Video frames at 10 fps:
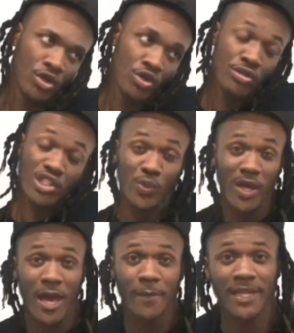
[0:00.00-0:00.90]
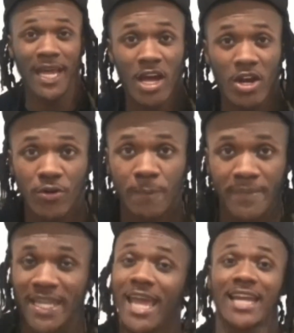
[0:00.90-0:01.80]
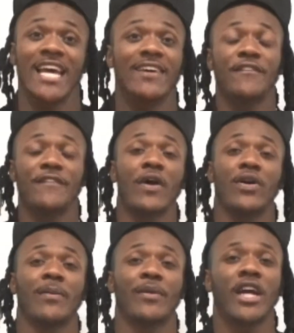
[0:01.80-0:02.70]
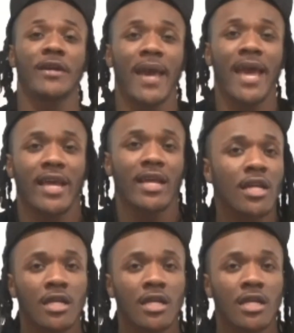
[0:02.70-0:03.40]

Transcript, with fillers: who swear up and down they had never fuck with a married man.